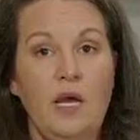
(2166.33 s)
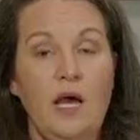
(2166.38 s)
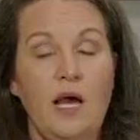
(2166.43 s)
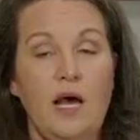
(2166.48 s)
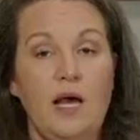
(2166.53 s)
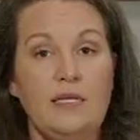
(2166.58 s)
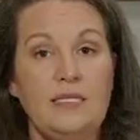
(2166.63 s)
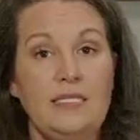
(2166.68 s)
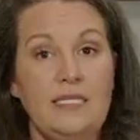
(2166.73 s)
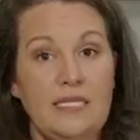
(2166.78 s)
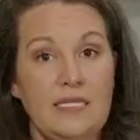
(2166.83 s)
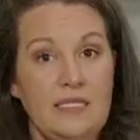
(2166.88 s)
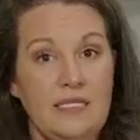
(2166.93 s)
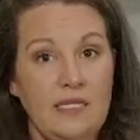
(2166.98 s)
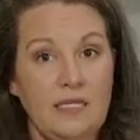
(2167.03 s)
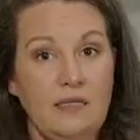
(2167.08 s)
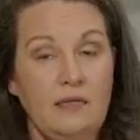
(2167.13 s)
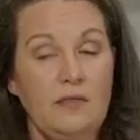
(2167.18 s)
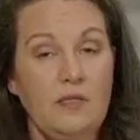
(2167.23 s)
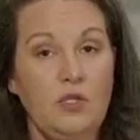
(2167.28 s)

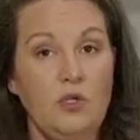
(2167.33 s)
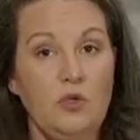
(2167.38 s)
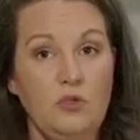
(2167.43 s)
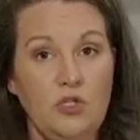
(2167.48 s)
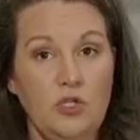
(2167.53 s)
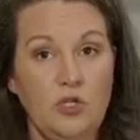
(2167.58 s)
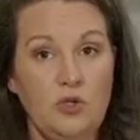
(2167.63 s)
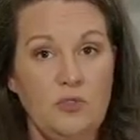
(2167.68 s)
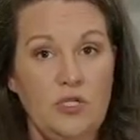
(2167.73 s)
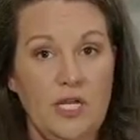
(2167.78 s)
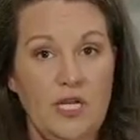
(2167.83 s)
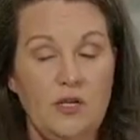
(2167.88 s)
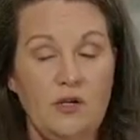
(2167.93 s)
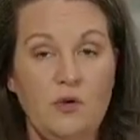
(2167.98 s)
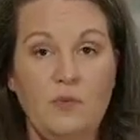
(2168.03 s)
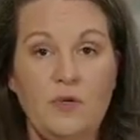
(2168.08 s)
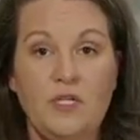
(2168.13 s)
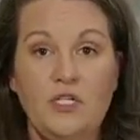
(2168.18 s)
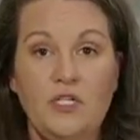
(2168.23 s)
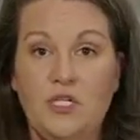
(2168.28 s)
Assistant YouTube channel,
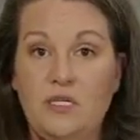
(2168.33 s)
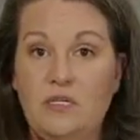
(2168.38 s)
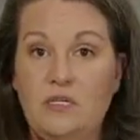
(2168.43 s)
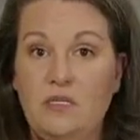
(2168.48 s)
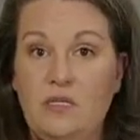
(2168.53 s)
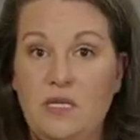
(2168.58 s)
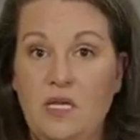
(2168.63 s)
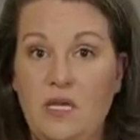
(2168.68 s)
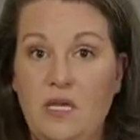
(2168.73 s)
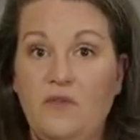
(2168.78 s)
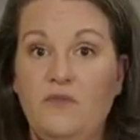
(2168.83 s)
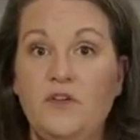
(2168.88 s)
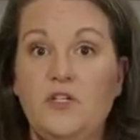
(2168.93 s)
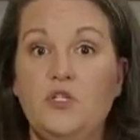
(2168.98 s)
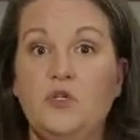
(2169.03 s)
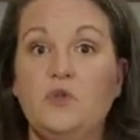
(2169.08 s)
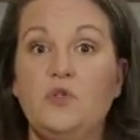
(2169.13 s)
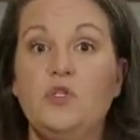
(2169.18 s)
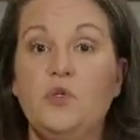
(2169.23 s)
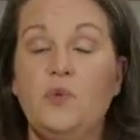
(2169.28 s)
which is the
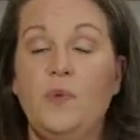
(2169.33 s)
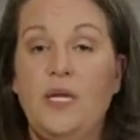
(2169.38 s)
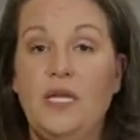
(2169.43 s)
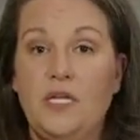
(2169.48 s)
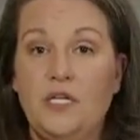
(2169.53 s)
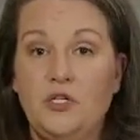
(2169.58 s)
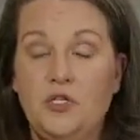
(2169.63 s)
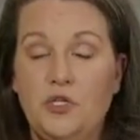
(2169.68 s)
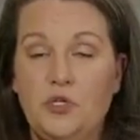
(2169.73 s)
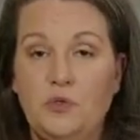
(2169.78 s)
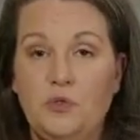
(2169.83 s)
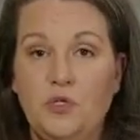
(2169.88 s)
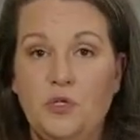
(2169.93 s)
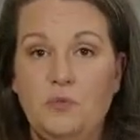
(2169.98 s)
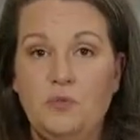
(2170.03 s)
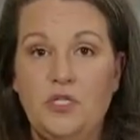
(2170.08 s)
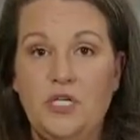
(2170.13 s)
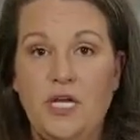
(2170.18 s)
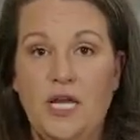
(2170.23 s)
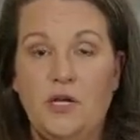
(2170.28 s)
official Swedish YouTube
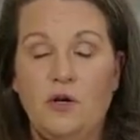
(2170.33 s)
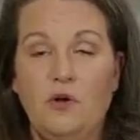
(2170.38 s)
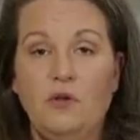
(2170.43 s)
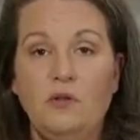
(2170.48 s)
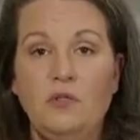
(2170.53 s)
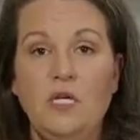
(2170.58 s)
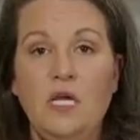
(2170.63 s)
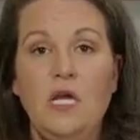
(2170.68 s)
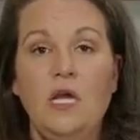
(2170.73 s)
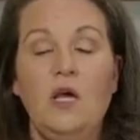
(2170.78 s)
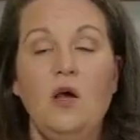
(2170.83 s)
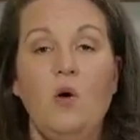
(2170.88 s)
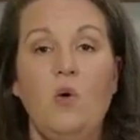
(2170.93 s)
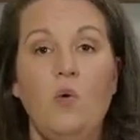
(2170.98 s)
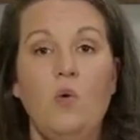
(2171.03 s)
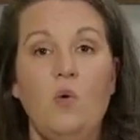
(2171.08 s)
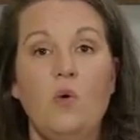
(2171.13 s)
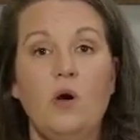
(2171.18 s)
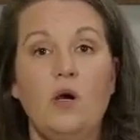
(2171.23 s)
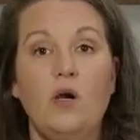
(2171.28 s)
channel,
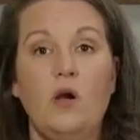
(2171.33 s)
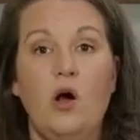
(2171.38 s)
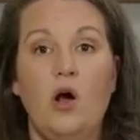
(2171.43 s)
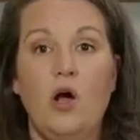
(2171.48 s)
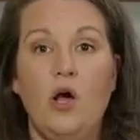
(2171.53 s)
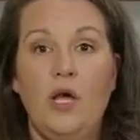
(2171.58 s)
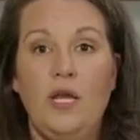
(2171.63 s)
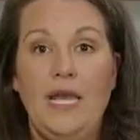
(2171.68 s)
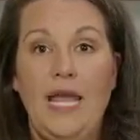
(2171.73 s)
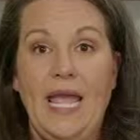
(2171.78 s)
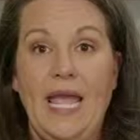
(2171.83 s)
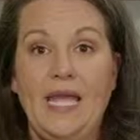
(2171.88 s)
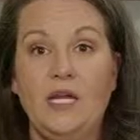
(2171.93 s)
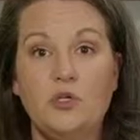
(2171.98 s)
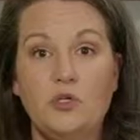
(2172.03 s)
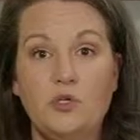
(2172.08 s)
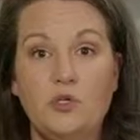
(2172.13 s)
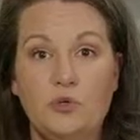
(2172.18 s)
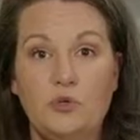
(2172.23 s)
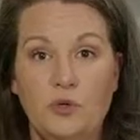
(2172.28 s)
or on
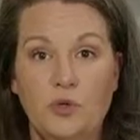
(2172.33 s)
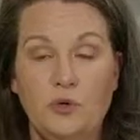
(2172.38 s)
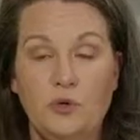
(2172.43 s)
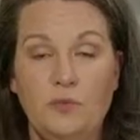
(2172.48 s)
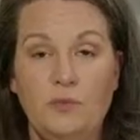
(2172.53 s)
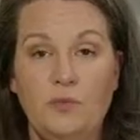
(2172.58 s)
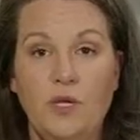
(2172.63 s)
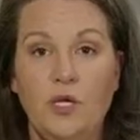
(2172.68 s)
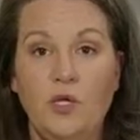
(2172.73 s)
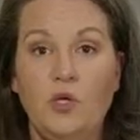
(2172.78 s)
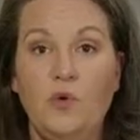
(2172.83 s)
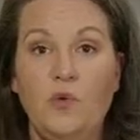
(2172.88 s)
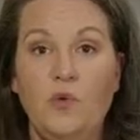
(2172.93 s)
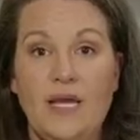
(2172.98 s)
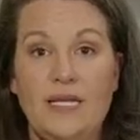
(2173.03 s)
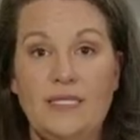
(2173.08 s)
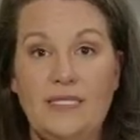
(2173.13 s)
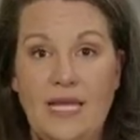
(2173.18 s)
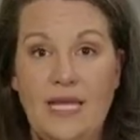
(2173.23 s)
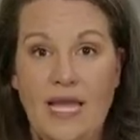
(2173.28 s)
Ankarsrum
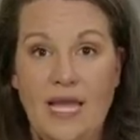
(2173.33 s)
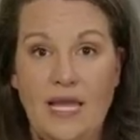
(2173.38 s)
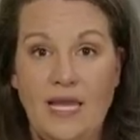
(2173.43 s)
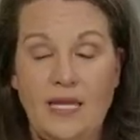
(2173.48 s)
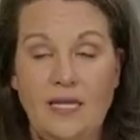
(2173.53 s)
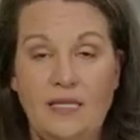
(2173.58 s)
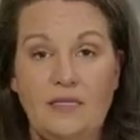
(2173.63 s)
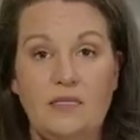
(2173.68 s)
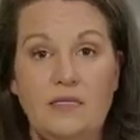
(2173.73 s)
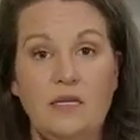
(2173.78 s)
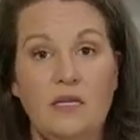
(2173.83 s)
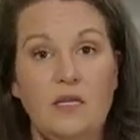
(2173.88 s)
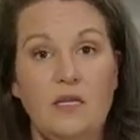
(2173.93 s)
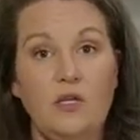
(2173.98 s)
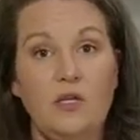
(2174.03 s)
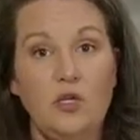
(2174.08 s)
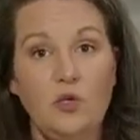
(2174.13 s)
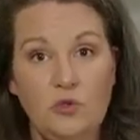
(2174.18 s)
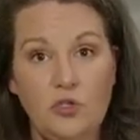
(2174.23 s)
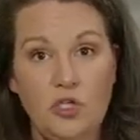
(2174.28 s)
USA's
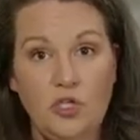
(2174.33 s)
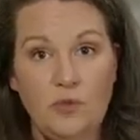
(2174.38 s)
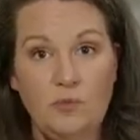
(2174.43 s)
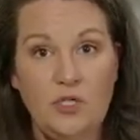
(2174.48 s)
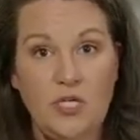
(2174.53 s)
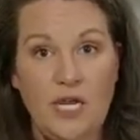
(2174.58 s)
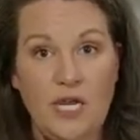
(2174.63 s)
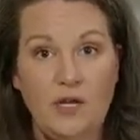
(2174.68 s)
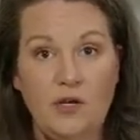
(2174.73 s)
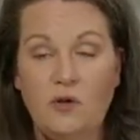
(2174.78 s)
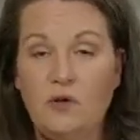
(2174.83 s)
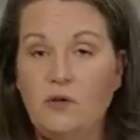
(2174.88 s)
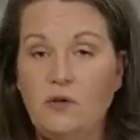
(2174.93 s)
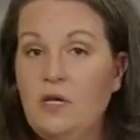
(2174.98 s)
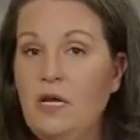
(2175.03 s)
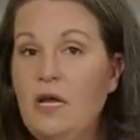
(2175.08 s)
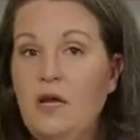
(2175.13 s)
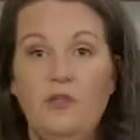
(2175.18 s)
YouTube channel.